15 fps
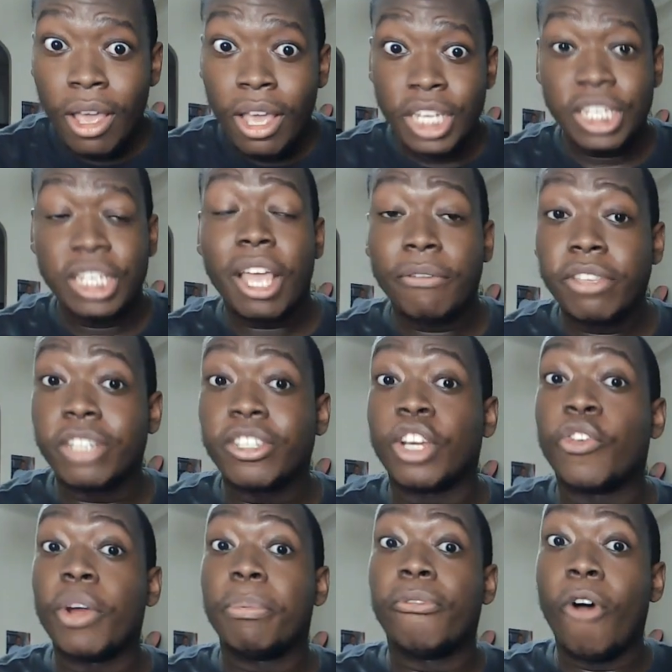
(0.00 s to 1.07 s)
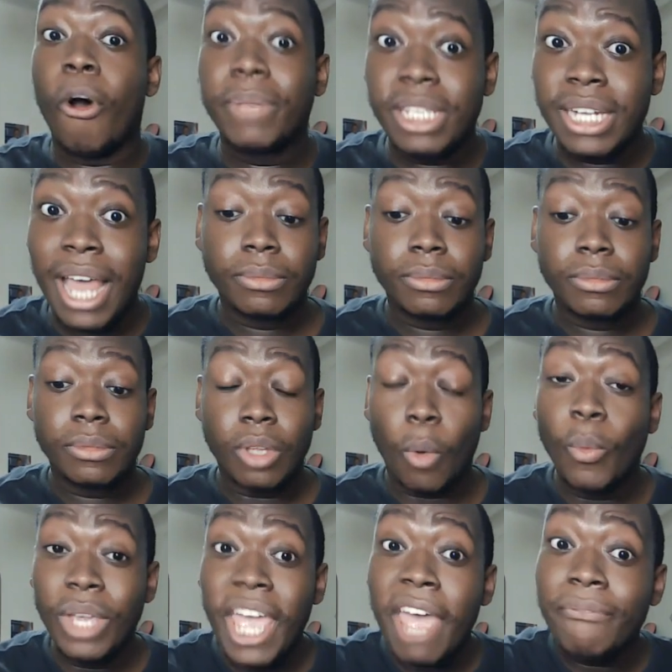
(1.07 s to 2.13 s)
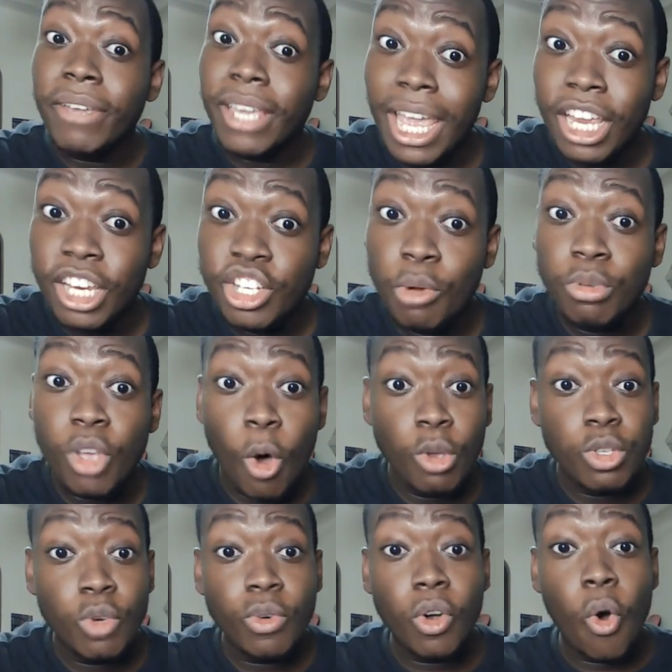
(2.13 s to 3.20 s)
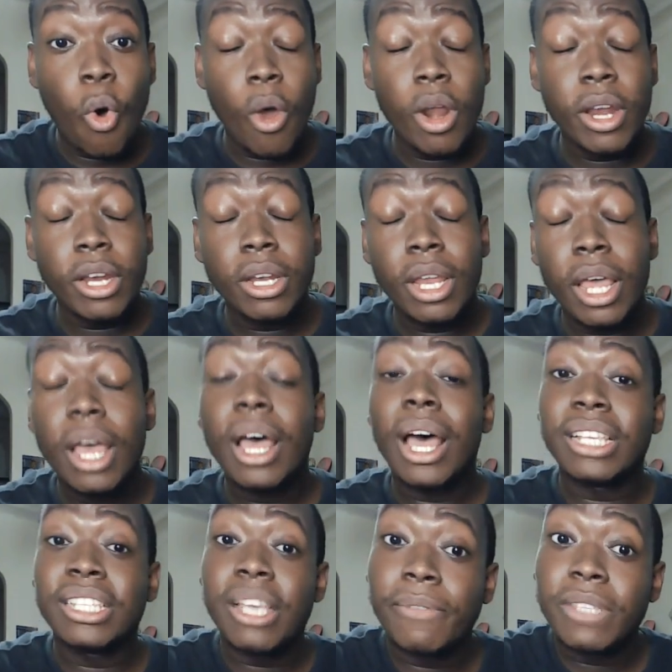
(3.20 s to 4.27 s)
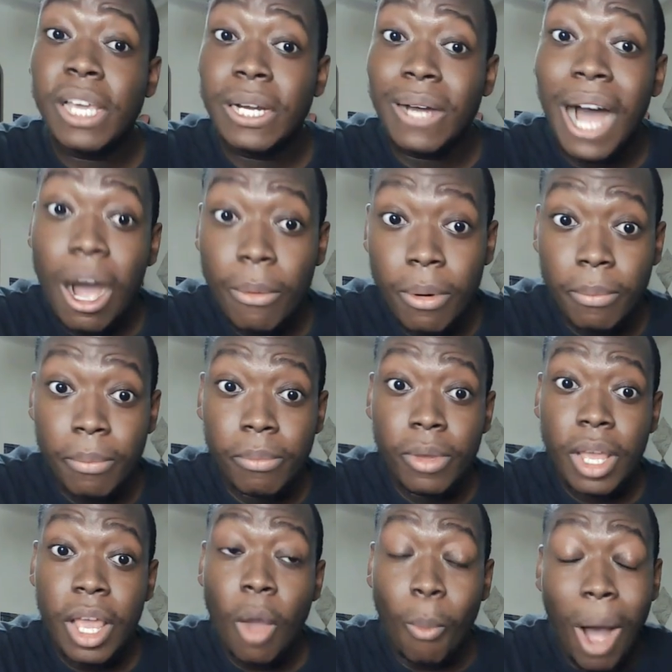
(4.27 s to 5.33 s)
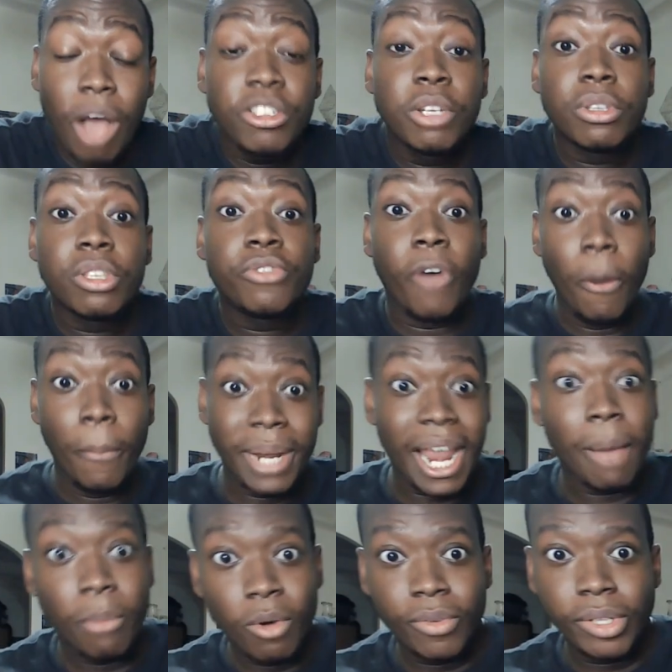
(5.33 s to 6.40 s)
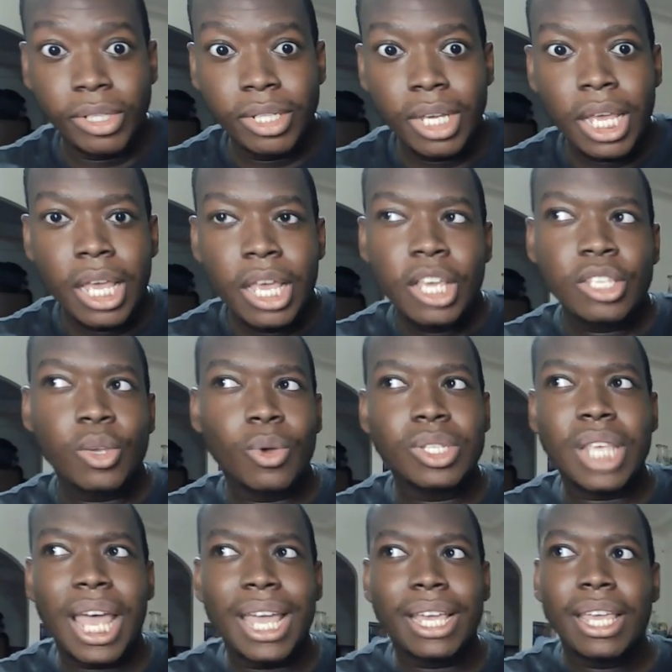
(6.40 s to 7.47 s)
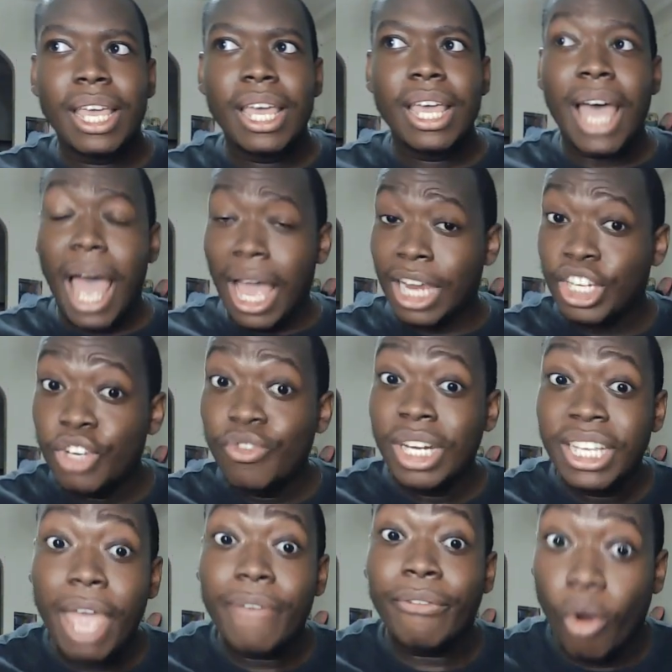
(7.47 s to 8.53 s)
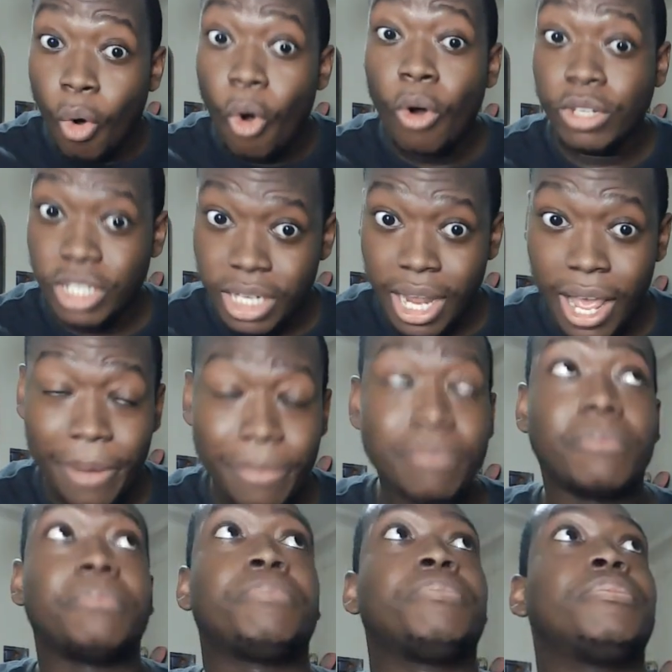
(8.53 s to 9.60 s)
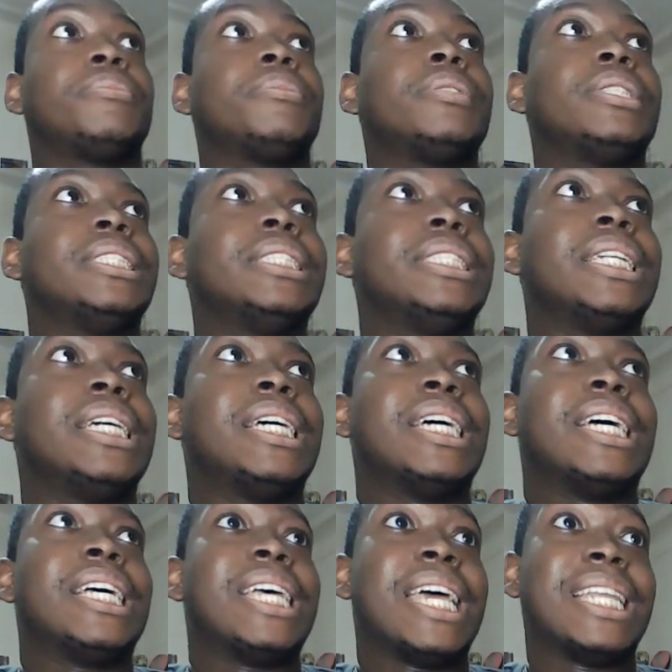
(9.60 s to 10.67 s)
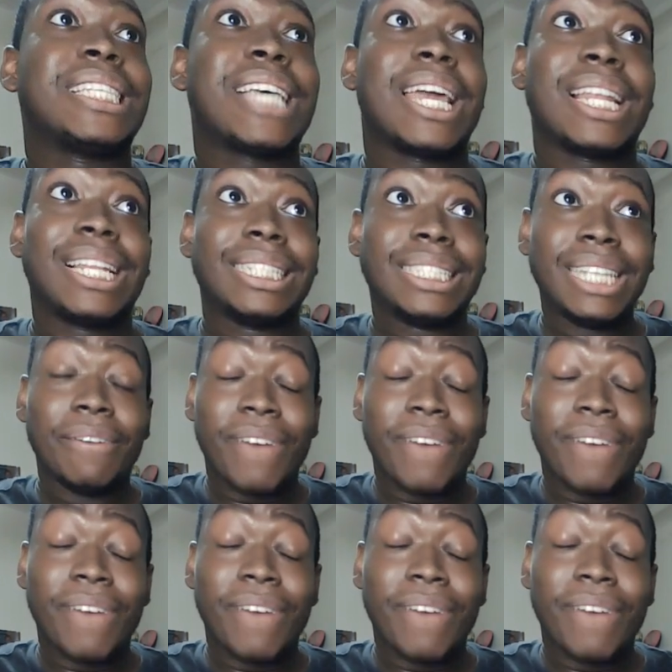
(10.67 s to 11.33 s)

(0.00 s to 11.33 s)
she gave such a great performance in that. We can't forget, she was also recording her self-titled album while she was filming that movie. So it's like, she really gave her all to that. And it's kind of like, yeah, if